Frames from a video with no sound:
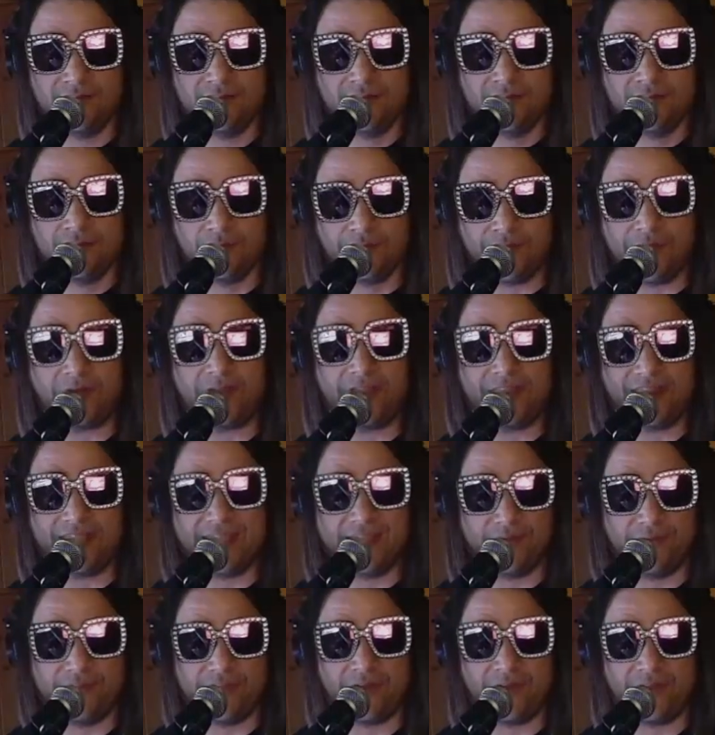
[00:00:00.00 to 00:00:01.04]
without
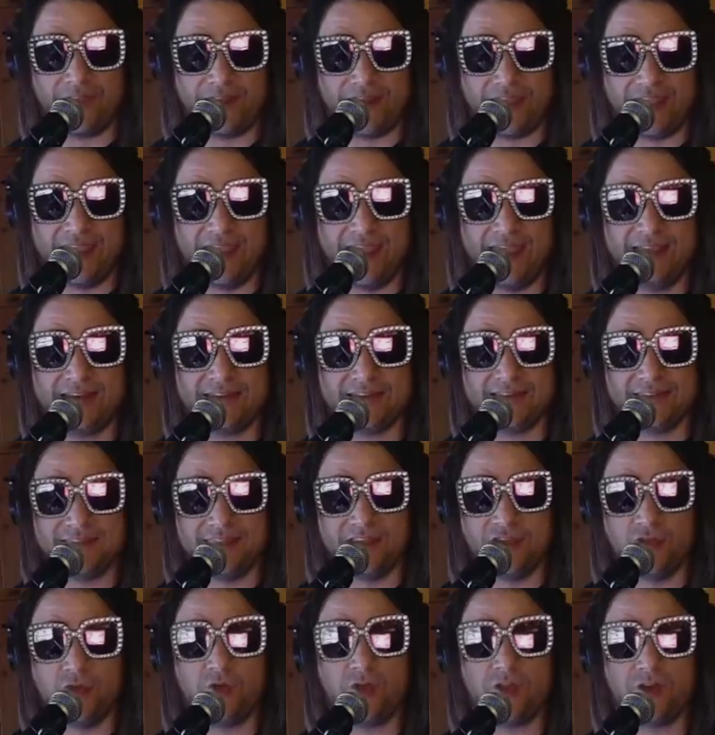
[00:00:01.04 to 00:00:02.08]
getting hit, then
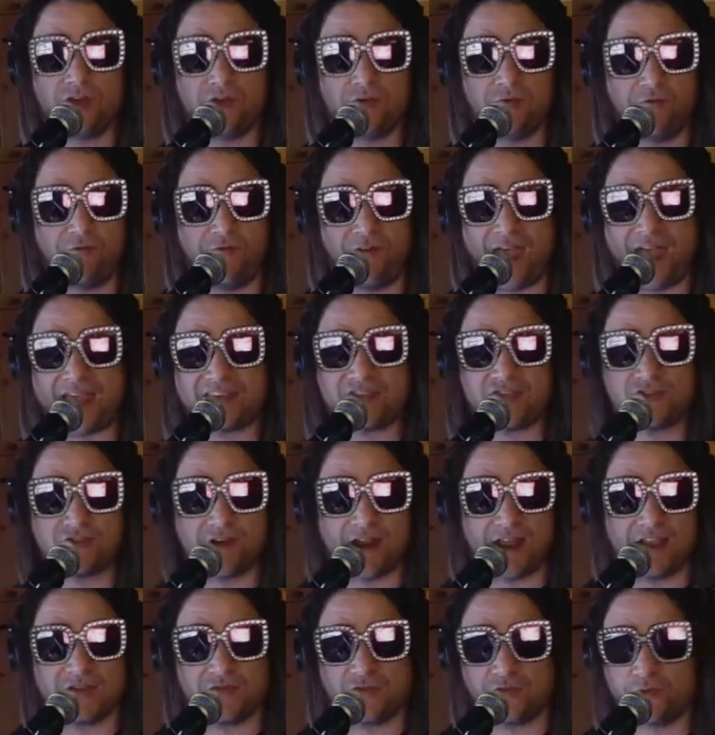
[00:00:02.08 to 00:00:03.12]
you can do fast
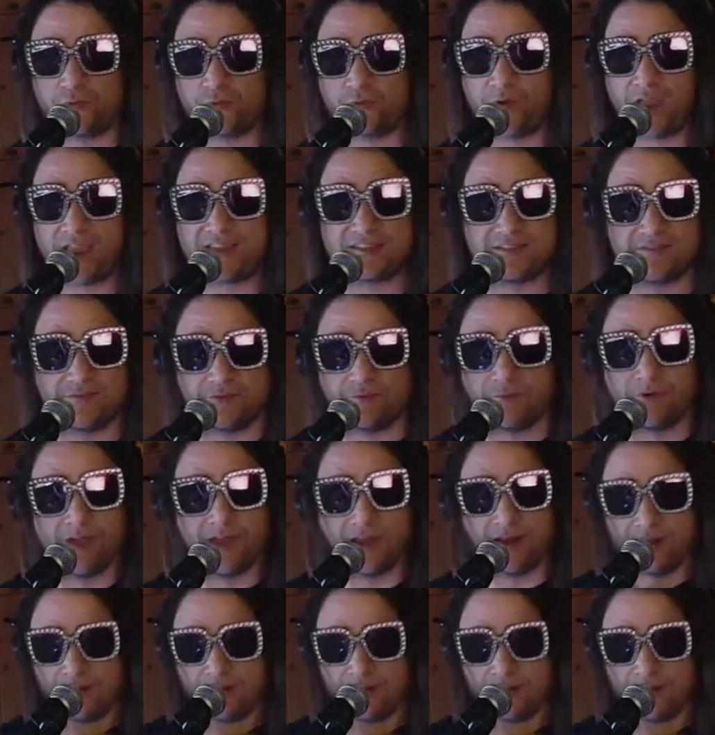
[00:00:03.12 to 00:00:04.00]
strats for the rest of the run.